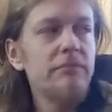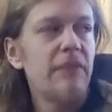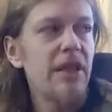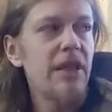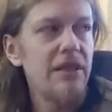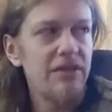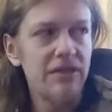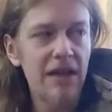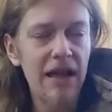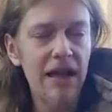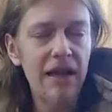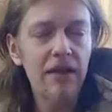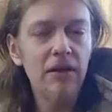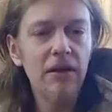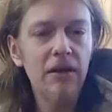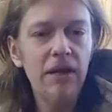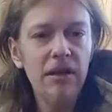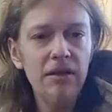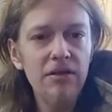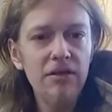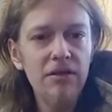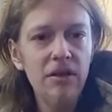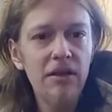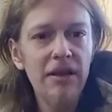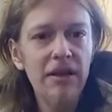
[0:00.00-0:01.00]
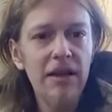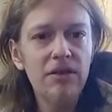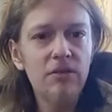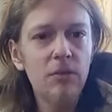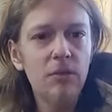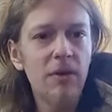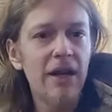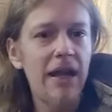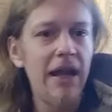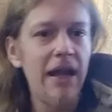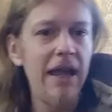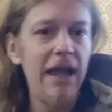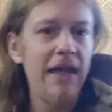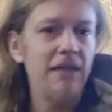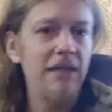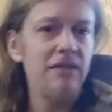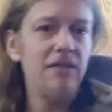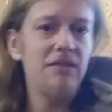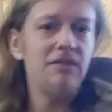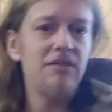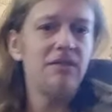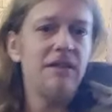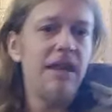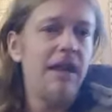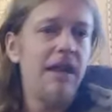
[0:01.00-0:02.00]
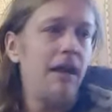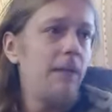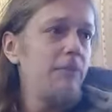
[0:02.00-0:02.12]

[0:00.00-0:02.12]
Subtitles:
Exactly. So that's what I had to say.